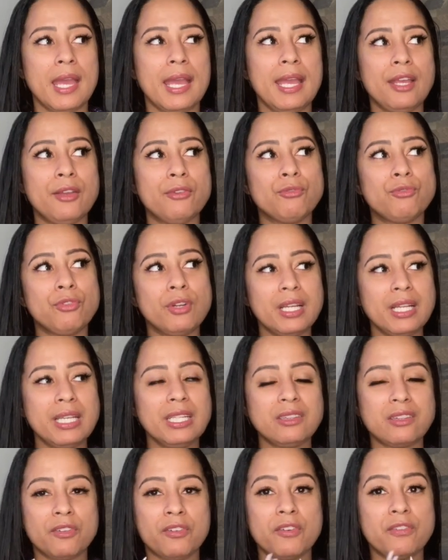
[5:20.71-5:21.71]
It
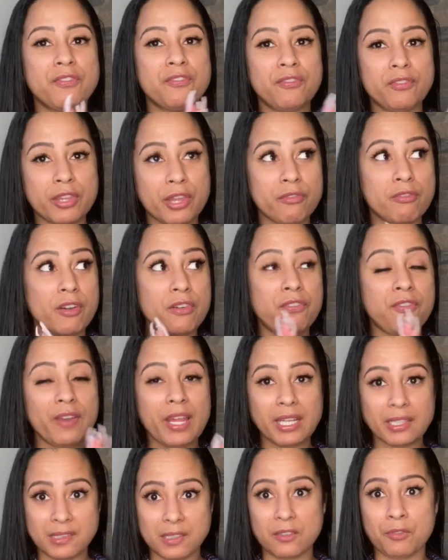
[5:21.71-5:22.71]
really, the
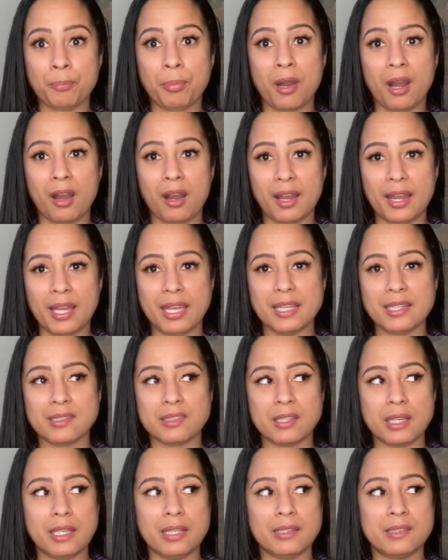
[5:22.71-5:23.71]
reflective part is
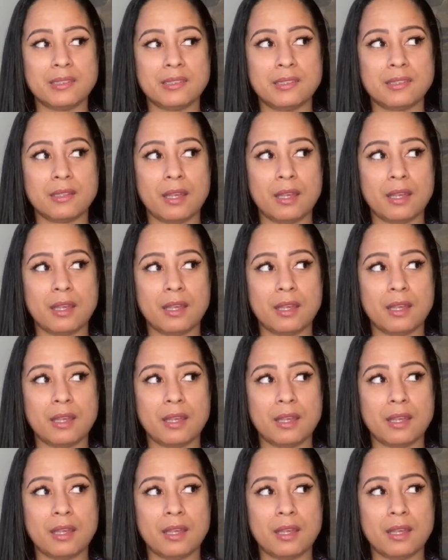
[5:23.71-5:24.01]
it's